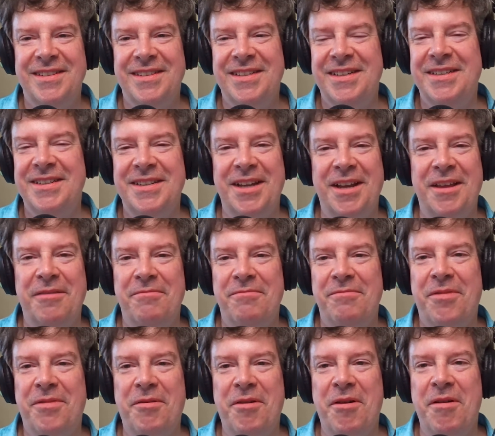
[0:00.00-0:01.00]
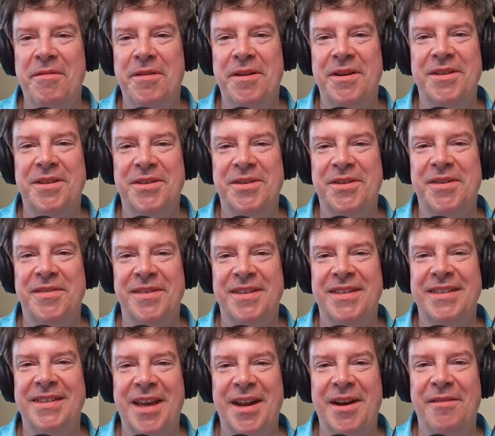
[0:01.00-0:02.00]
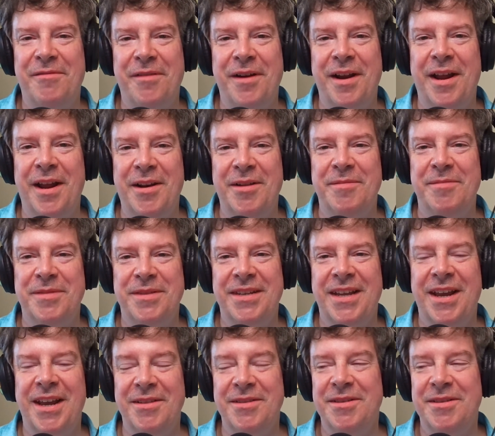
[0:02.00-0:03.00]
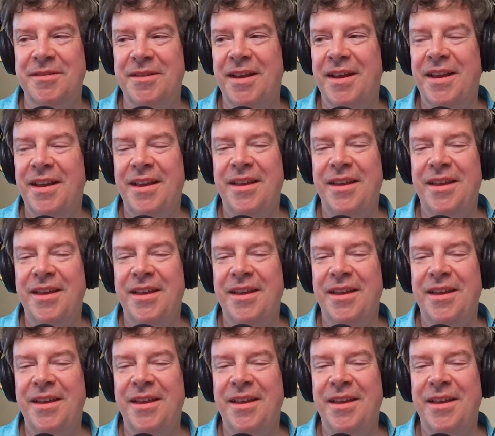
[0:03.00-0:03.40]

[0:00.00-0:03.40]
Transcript: Just like throw in a sort of a set of random sounds, and